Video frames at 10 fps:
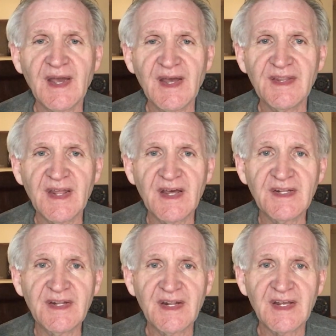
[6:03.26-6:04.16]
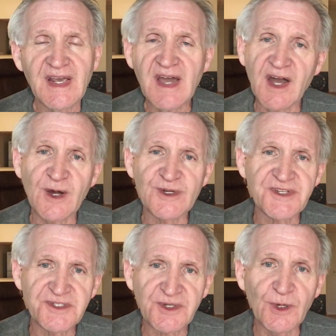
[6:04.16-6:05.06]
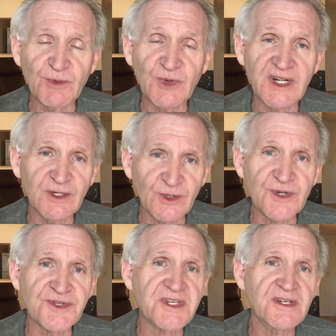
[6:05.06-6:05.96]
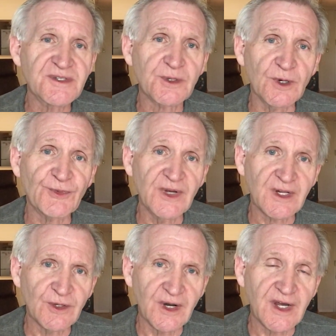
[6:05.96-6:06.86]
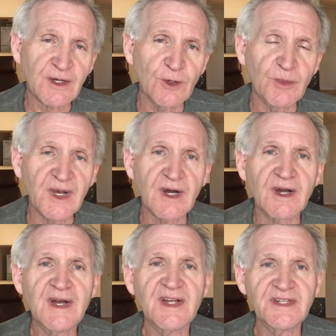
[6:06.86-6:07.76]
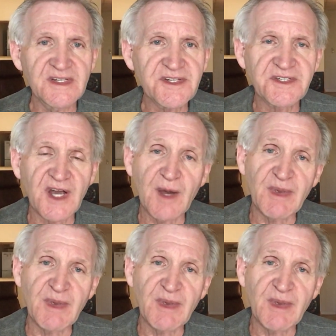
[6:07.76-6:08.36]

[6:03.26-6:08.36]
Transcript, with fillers: and then he hires his girl when he learns his girlfriend Claudette Colbert needs a job.